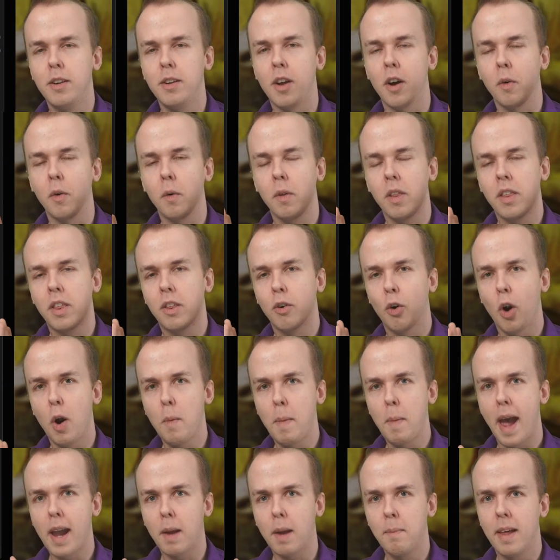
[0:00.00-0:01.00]
know,
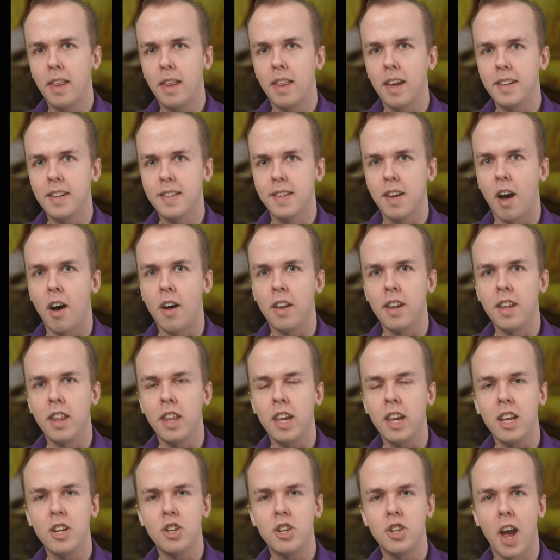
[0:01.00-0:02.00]
throwback mythics
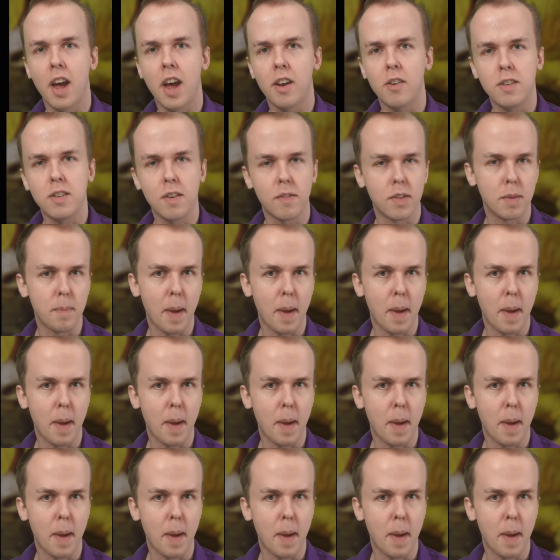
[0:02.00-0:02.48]
on the Shadows